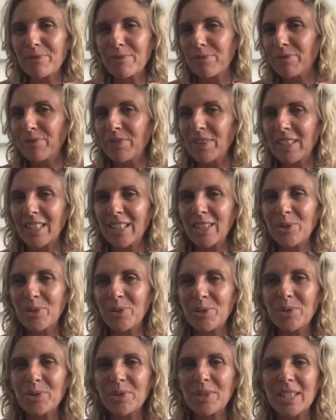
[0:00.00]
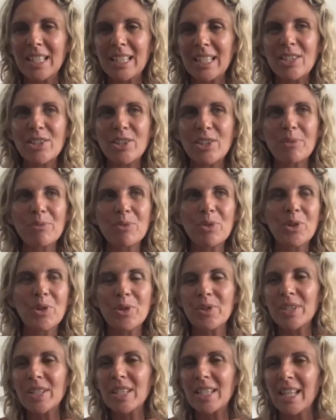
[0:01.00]
videos and some
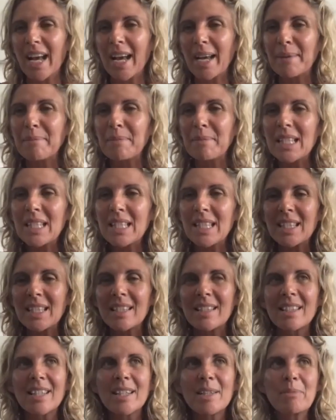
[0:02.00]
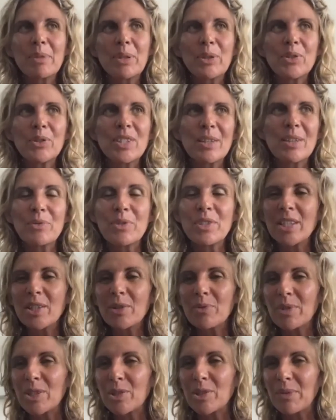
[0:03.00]
course I missed because
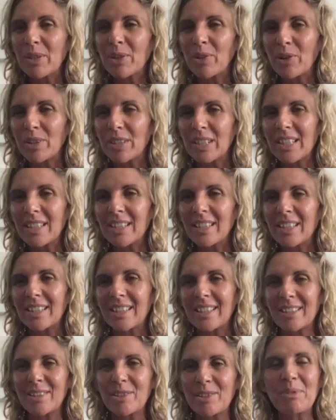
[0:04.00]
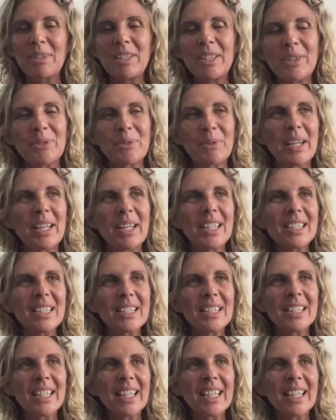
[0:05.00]
everything was recorded, and that's really great.